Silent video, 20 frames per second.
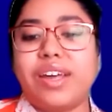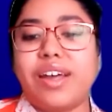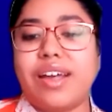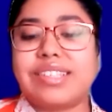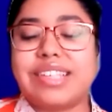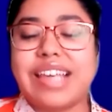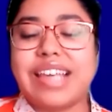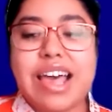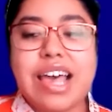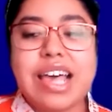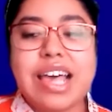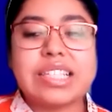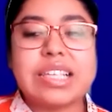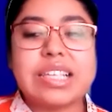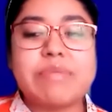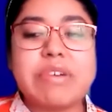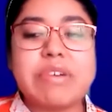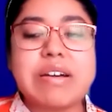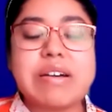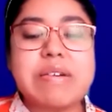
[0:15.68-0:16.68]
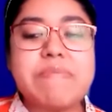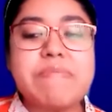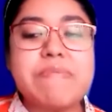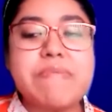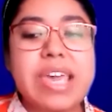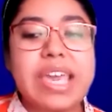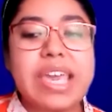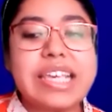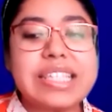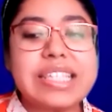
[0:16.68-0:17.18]
us some
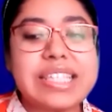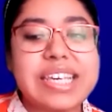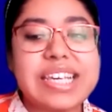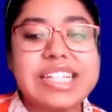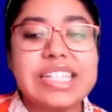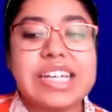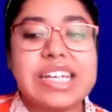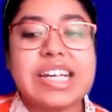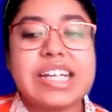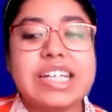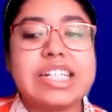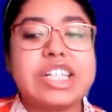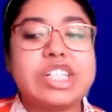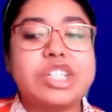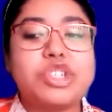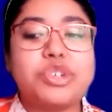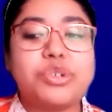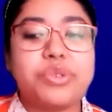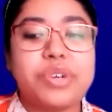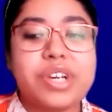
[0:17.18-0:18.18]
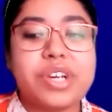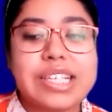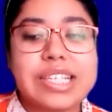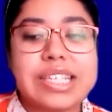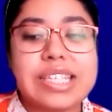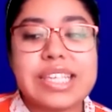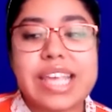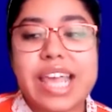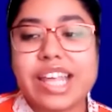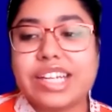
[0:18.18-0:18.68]
amazing
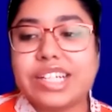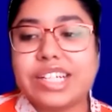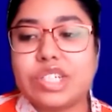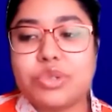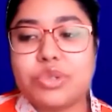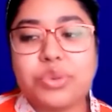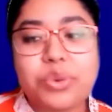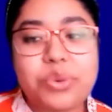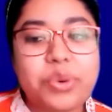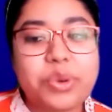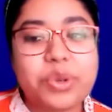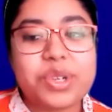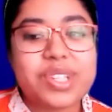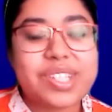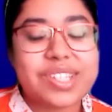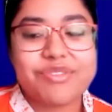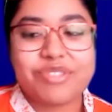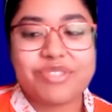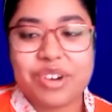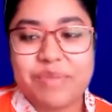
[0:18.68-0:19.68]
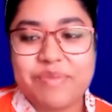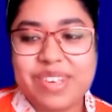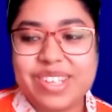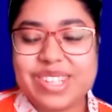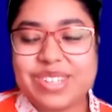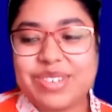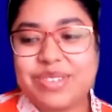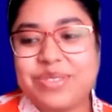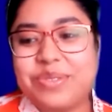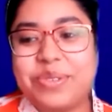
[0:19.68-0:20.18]
tricks and tools from
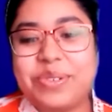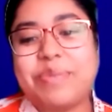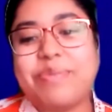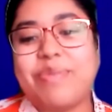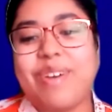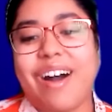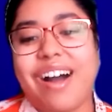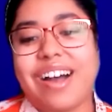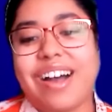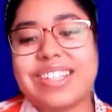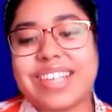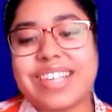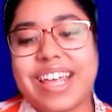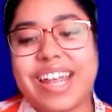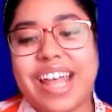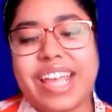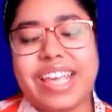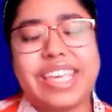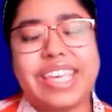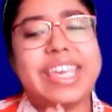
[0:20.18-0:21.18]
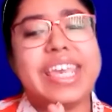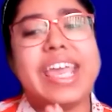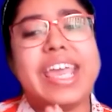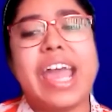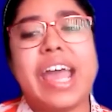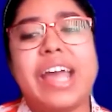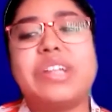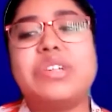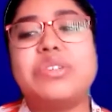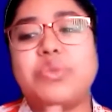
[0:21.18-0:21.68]
his toolbox, and I
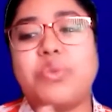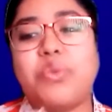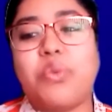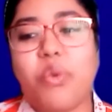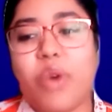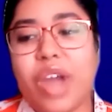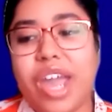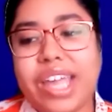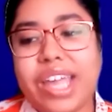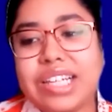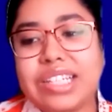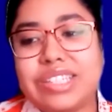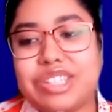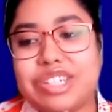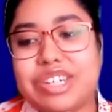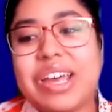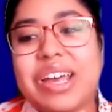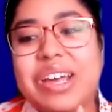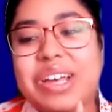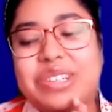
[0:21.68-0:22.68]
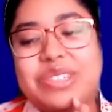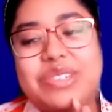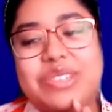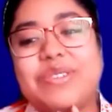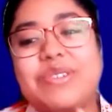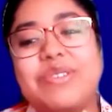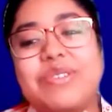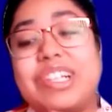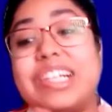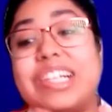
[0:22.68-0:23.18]
can't wait
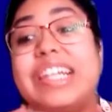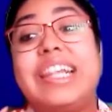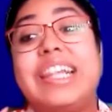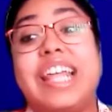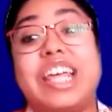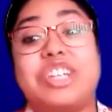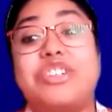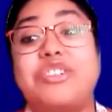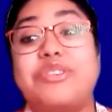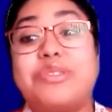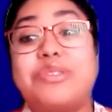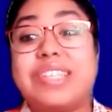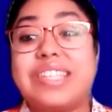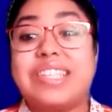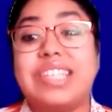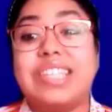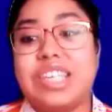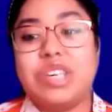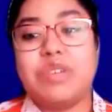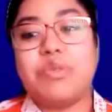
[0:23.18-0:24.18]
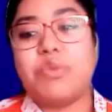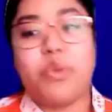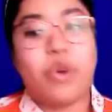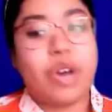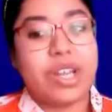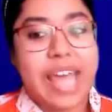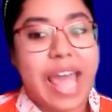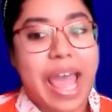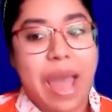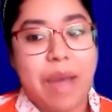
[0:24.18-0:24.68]
to let you see
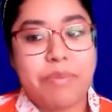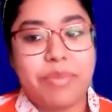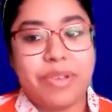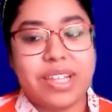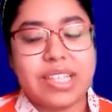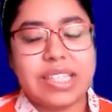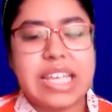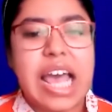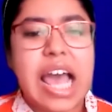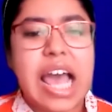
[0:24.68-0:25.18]
what happens.